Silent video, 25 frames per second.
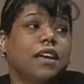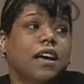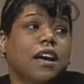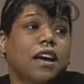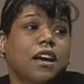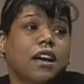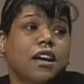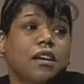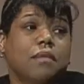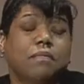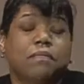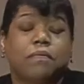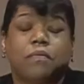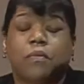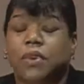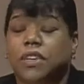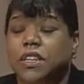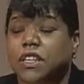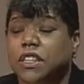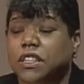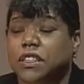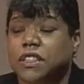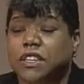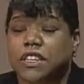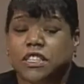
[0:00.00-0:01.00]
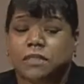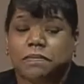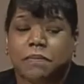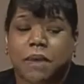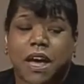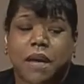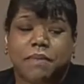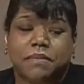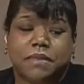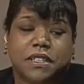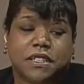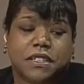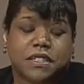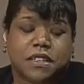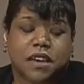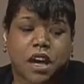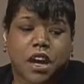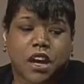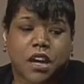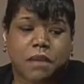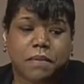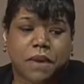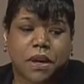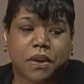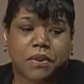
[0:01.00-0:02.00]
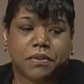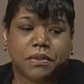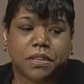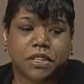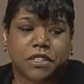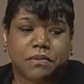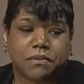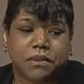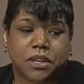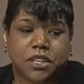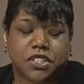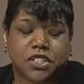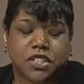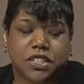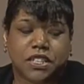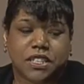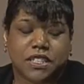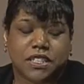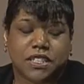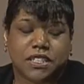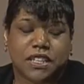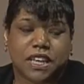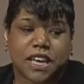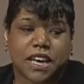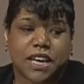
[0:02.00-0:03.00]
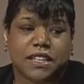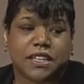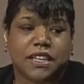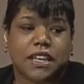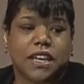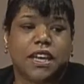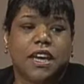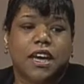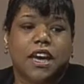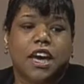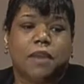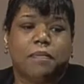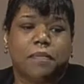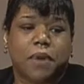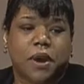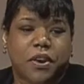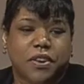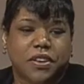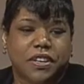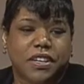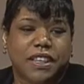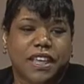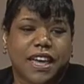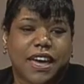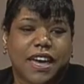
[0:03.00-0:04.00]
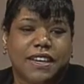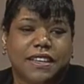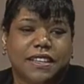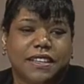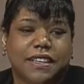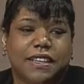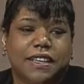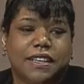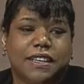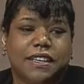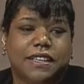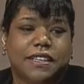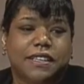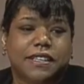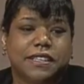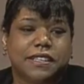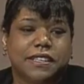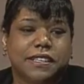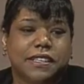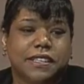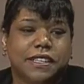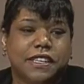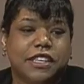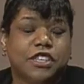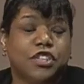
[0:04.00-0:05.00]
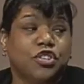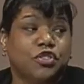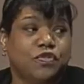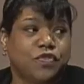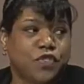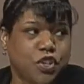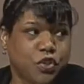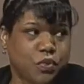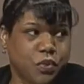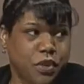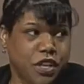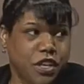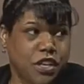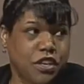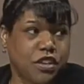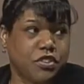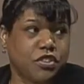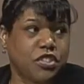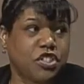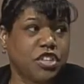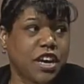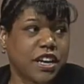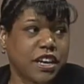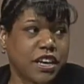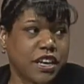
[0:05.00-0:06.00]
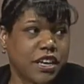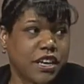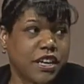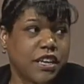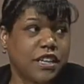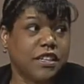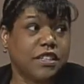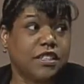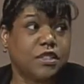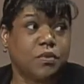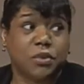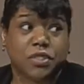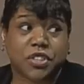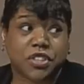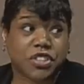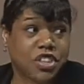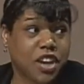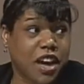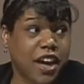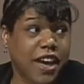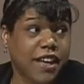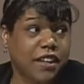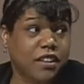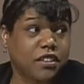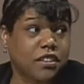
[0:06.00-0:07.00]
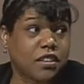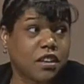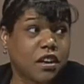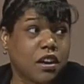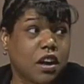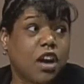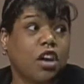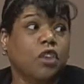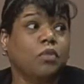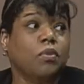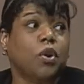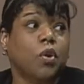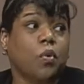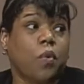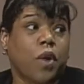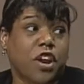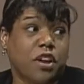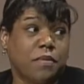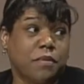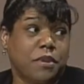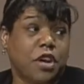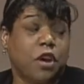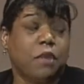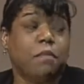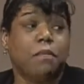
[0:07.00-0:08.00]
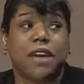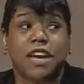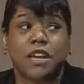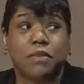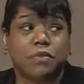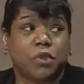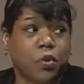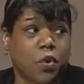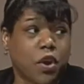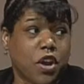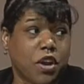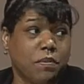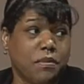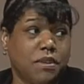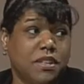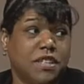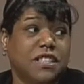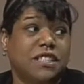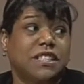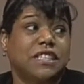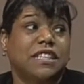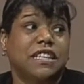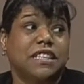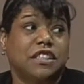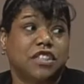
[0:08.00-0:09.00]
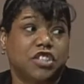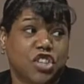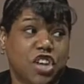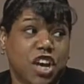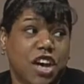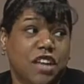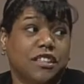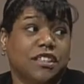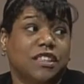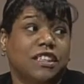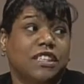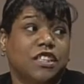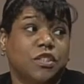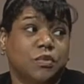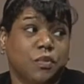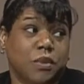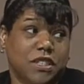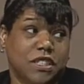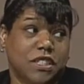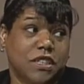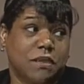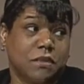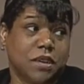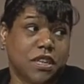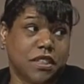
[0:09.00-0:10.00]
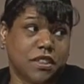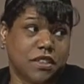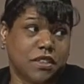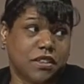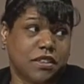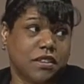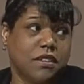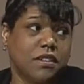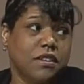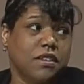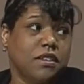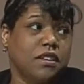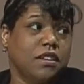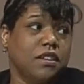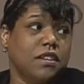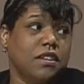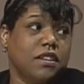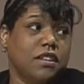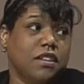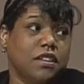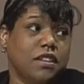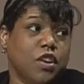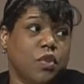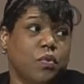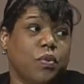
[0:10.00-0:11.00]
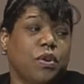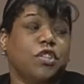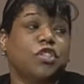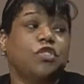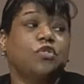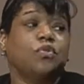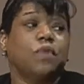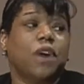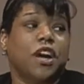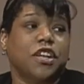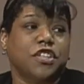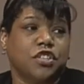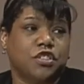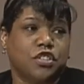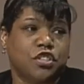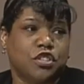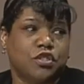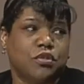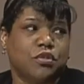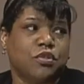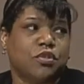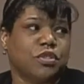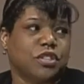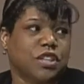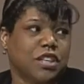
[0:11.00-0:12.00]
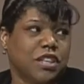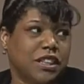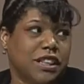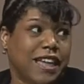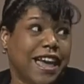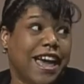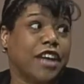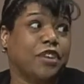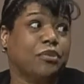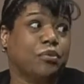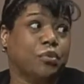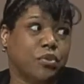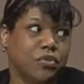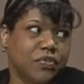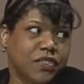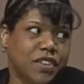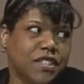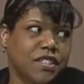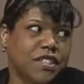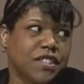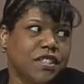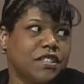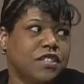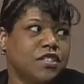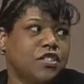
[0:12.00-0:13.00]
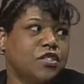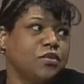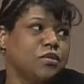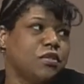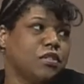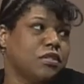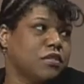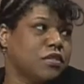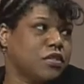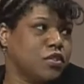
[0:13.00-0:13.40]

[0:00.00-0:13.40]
One of the things Bob didn't talk about as much is that a part of that interviewing or checking in is with the child. Our main requirement is seeing the child at least once a month. We do want you to do those collateral visits to the